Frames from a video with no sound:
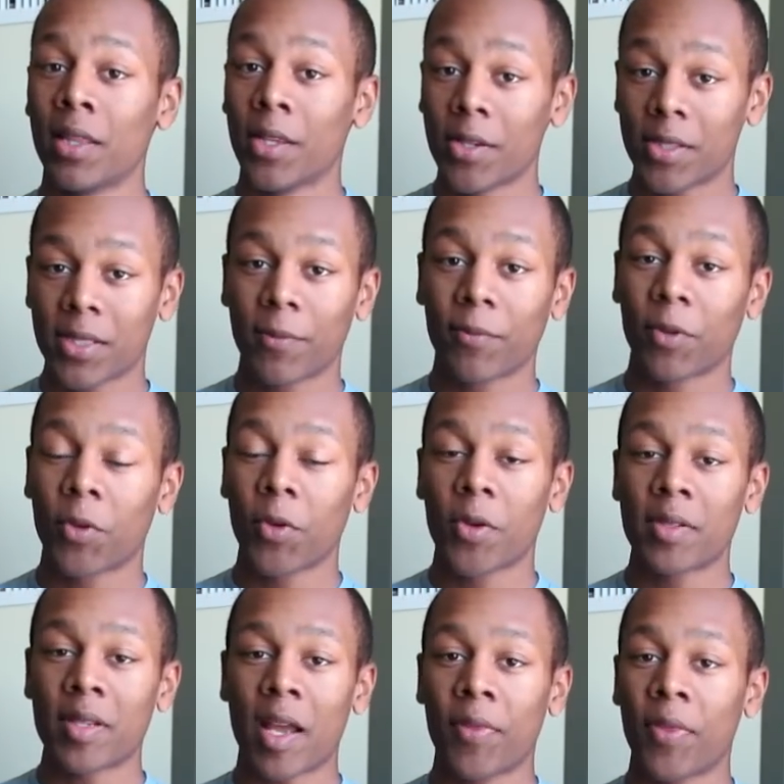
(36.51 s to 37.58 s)
There's some
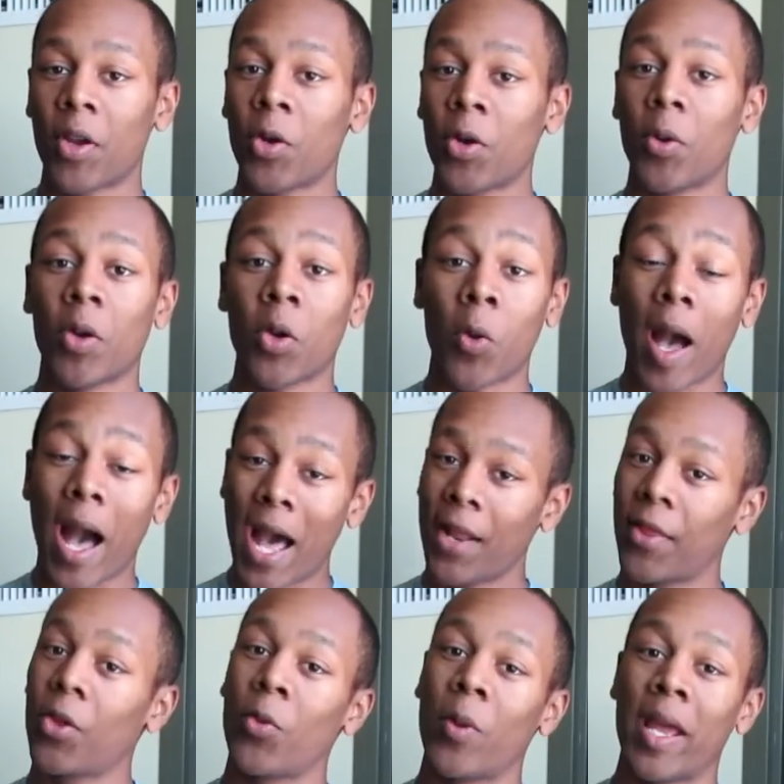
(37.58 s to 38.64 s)
recruiters out there who will go out
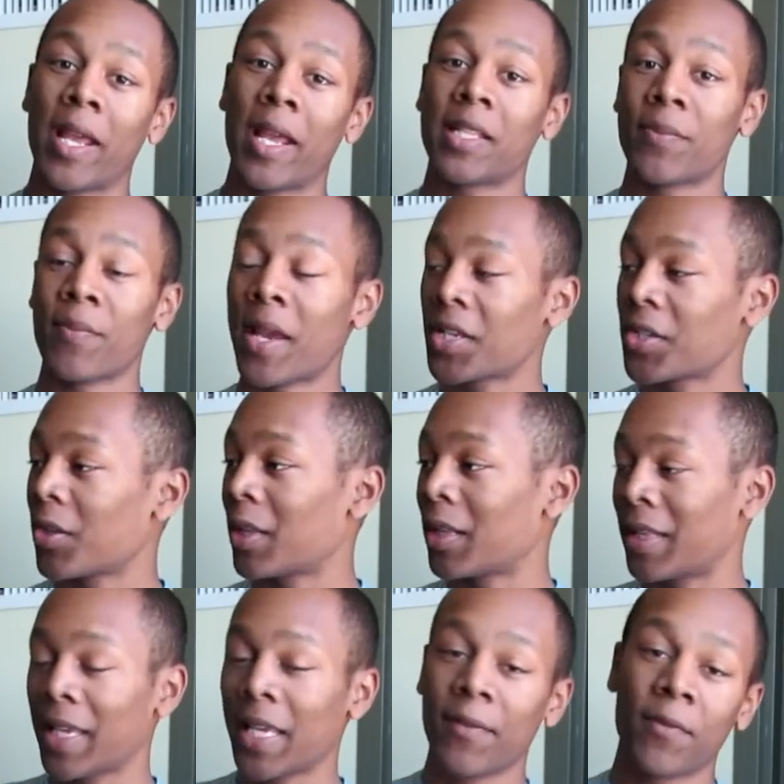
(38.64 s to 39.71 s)
of their way to make sure
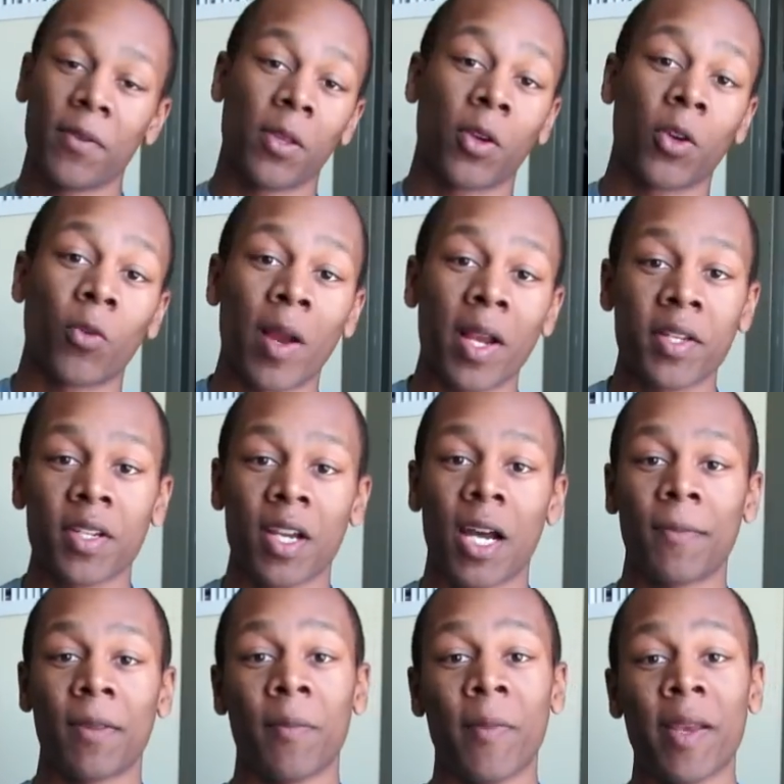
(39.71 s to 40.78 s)
that they give you the correct
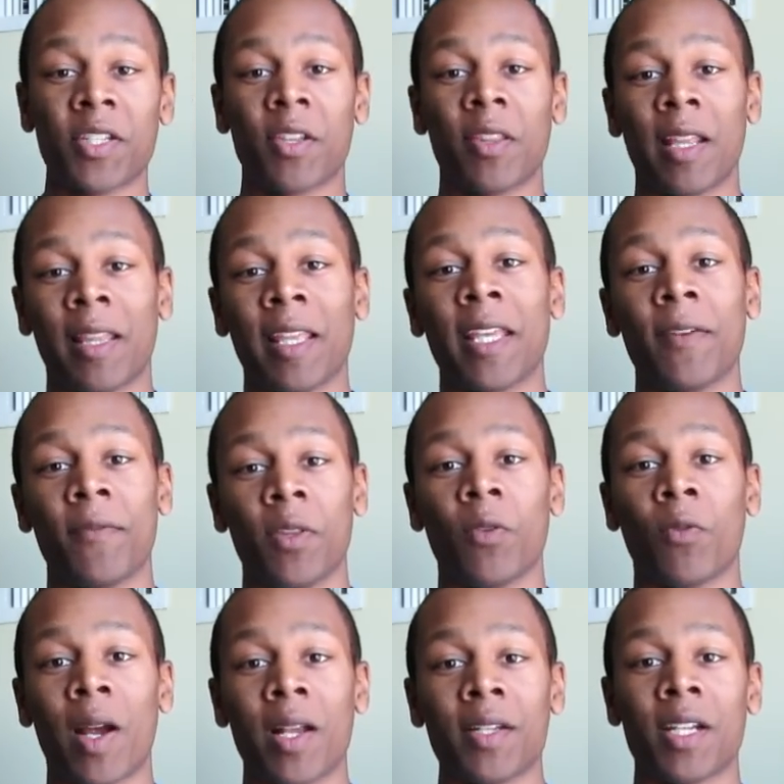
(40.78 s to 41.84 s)
job and make sure that they give you
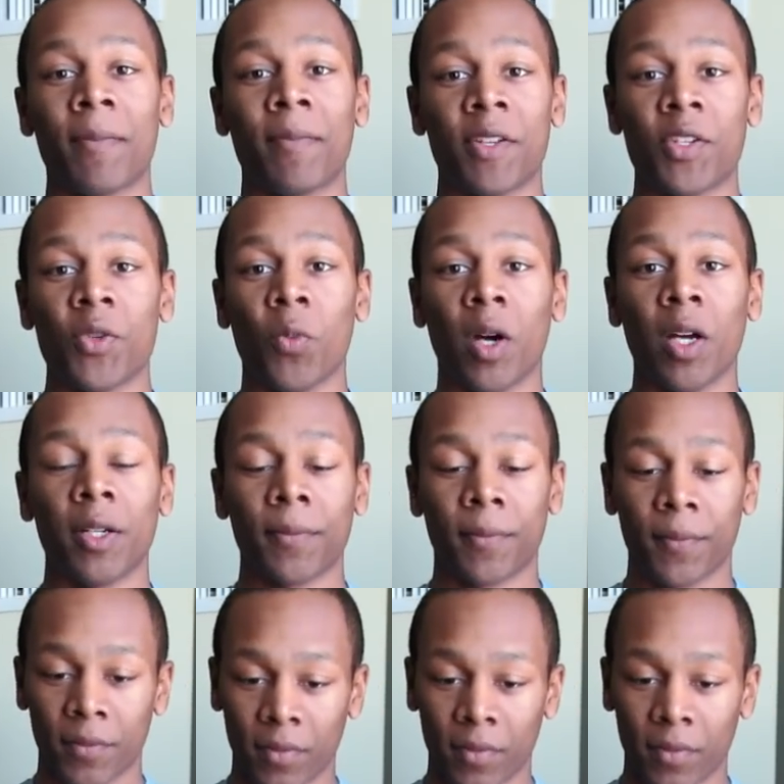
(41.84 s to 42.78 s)
the right job that you want.